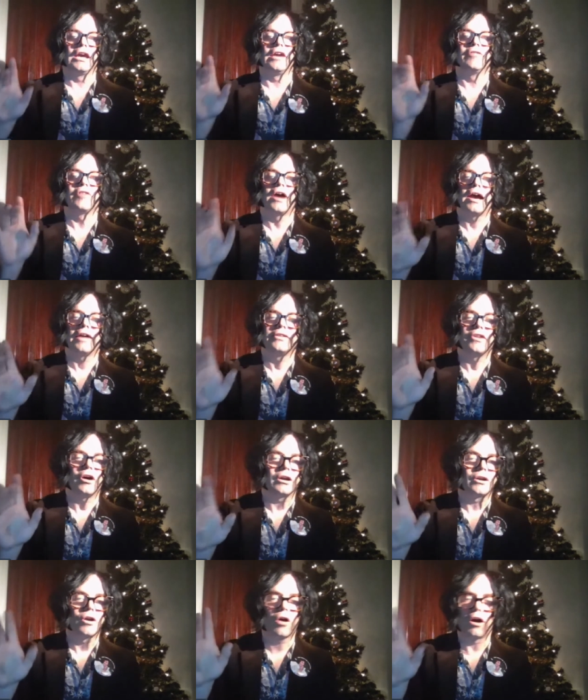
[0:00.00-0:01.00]
If I had
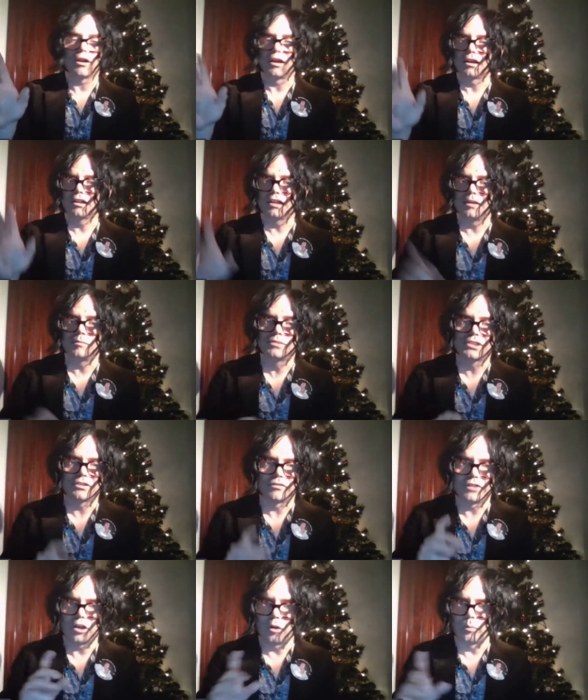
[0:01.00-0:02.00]
not caught a glimpse
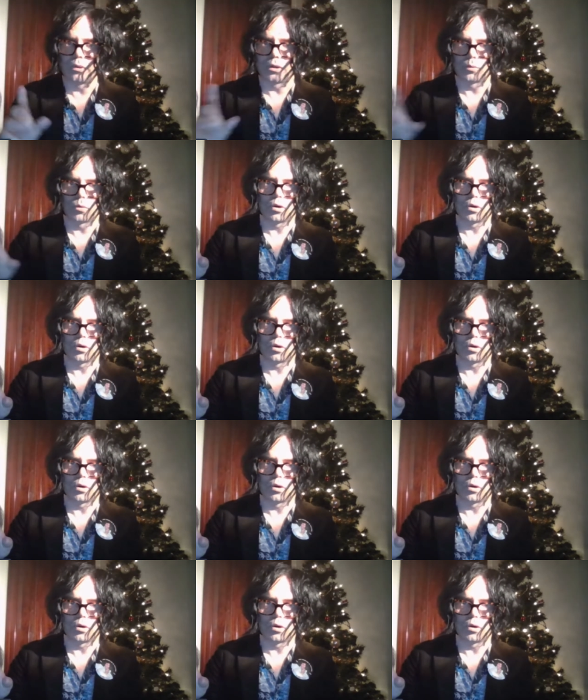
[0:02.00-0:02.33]
of the opening